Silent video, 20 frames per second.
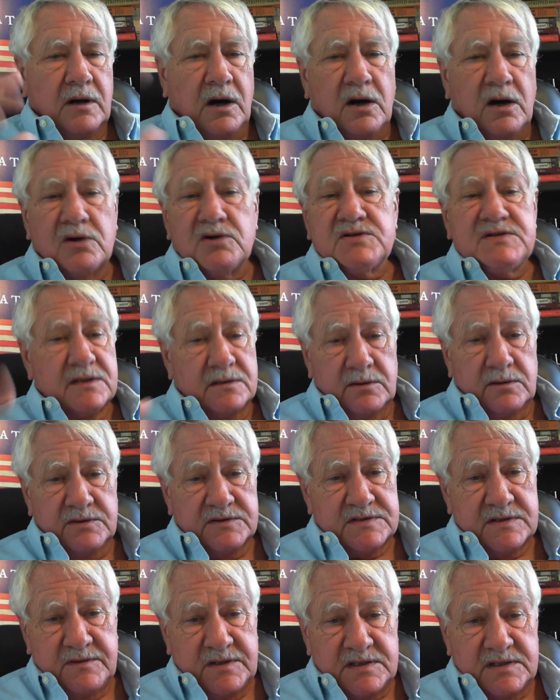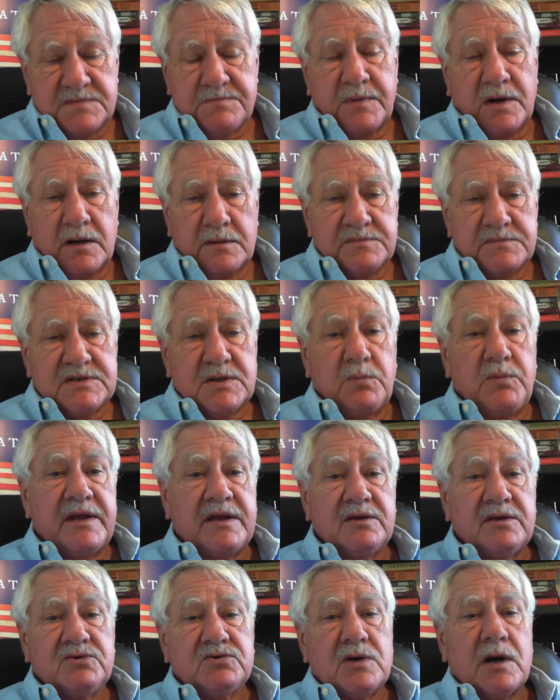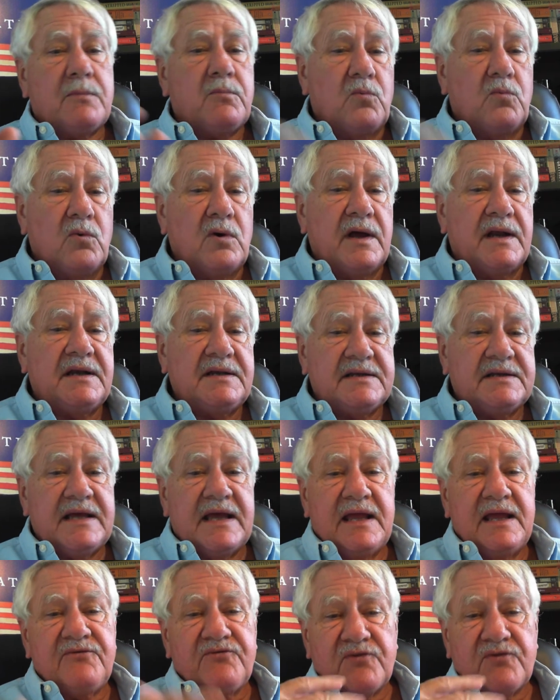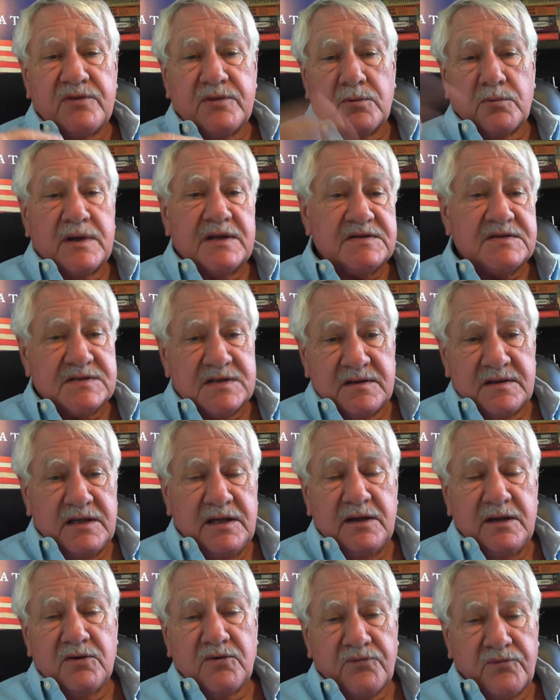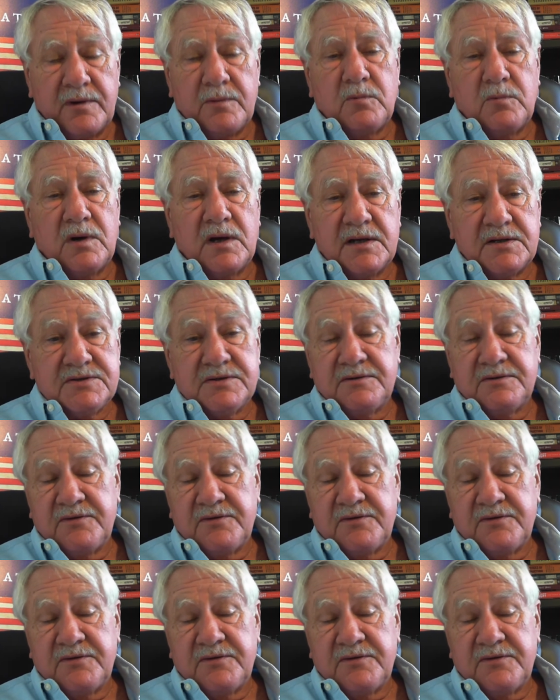arsenals of these bombs that we could drop one a day for the rest of the year if we wanted to.